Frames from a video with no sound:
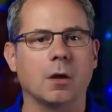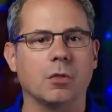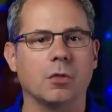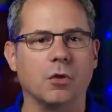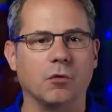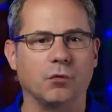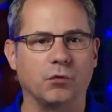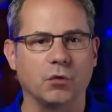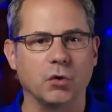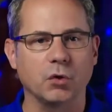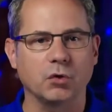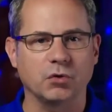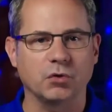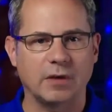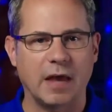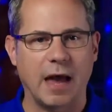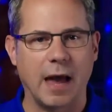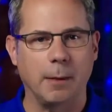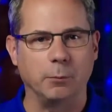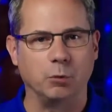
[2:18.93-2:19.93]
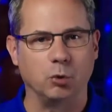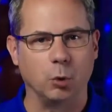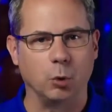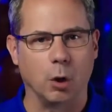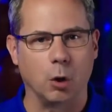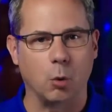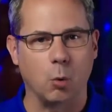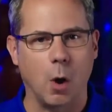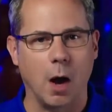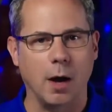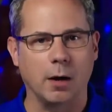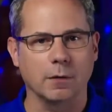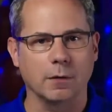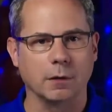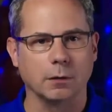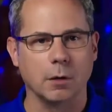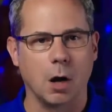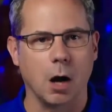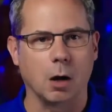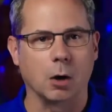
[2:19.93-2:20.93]
The first tab to acquire
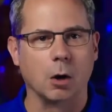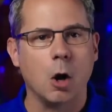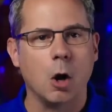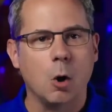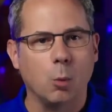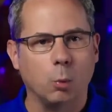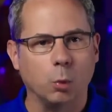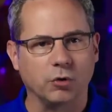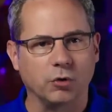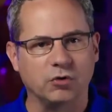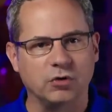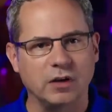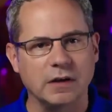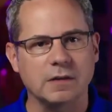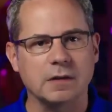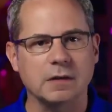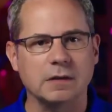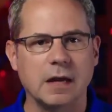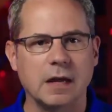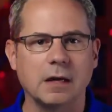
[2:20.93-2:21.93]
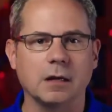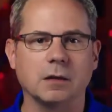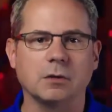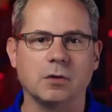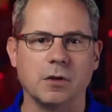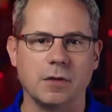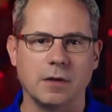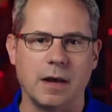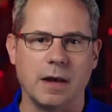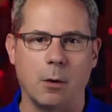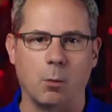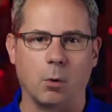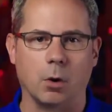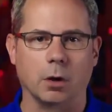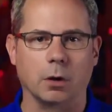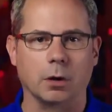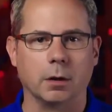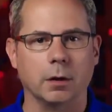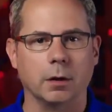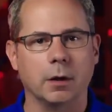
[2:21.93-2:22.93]
the lock will sync the data to the
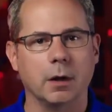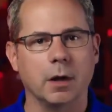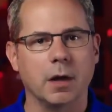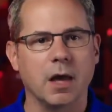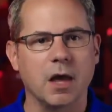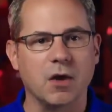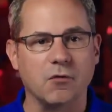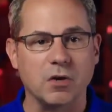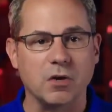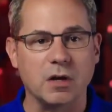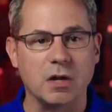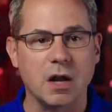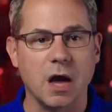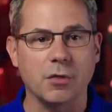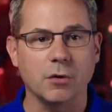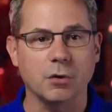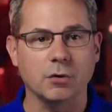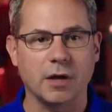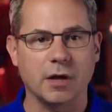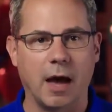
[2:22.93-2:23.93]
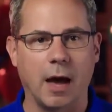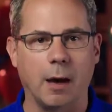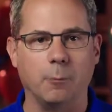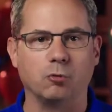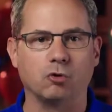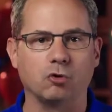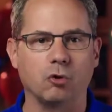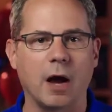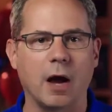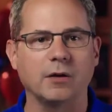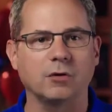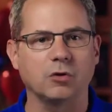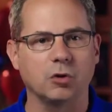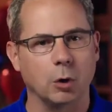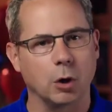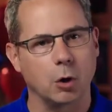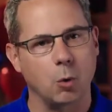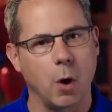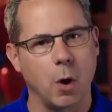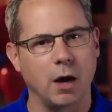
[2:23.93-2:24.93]
network. If another tab tries to
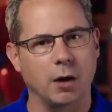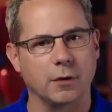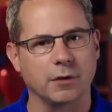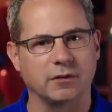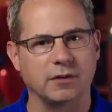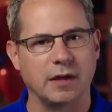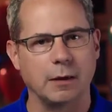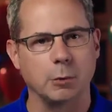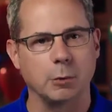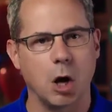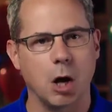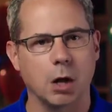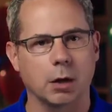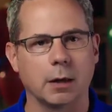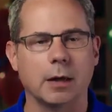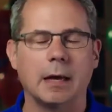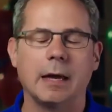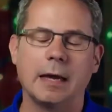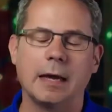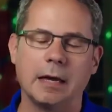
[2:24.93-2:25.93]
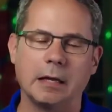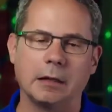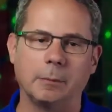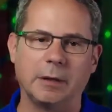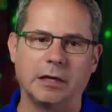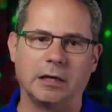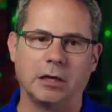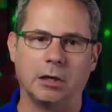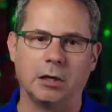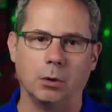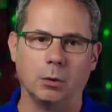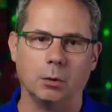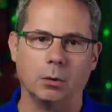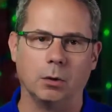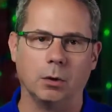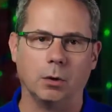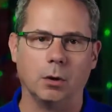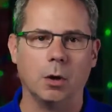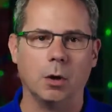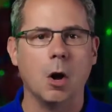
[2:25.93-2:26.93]
acquire the same lock, it'll be queued.
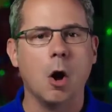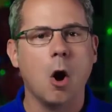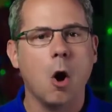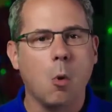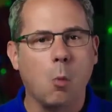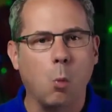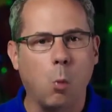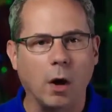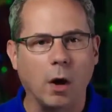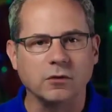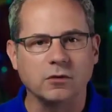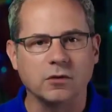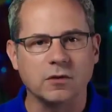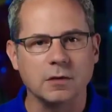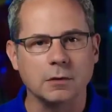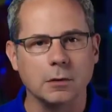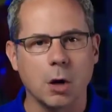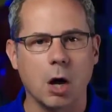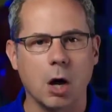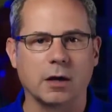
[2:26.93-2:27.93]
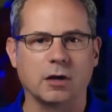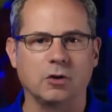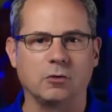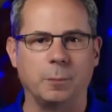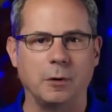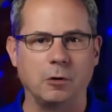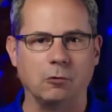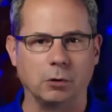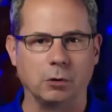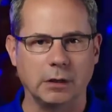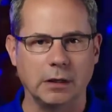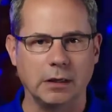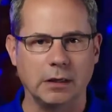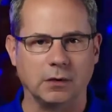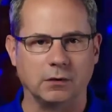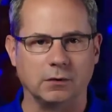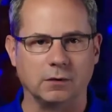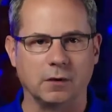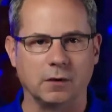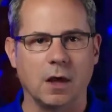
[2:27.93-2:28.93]
Once the lock has been
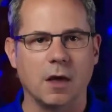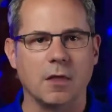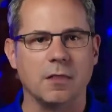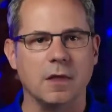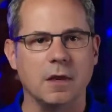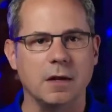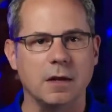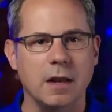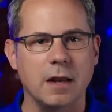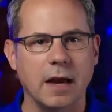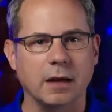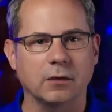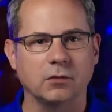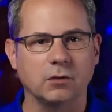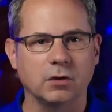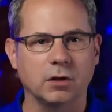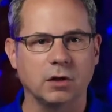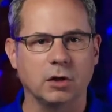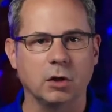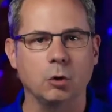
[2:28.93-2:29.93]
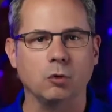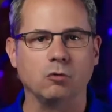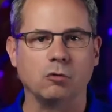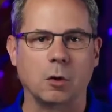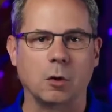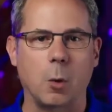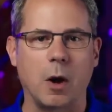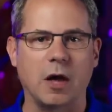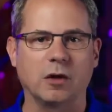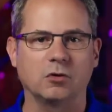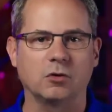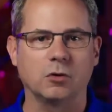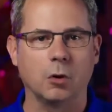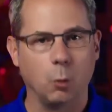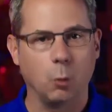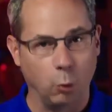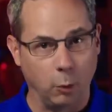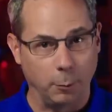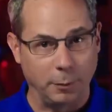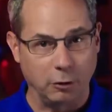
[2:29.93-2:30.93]
released, the next queued request
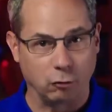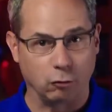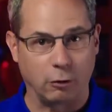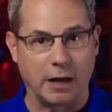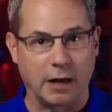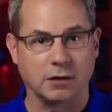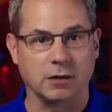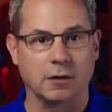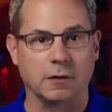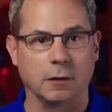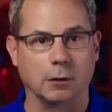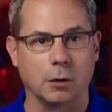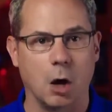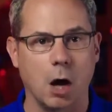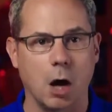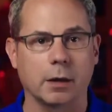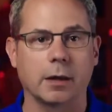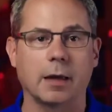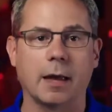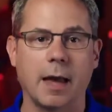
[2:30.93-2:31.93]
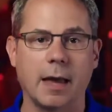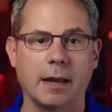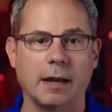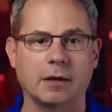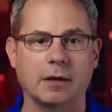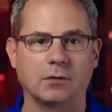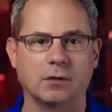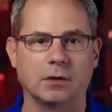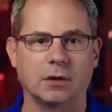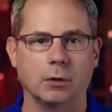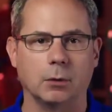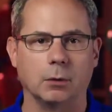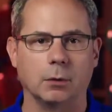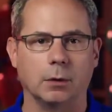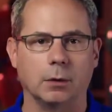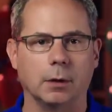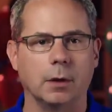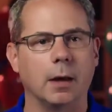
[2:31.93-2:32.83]
will be granted the lock and execute.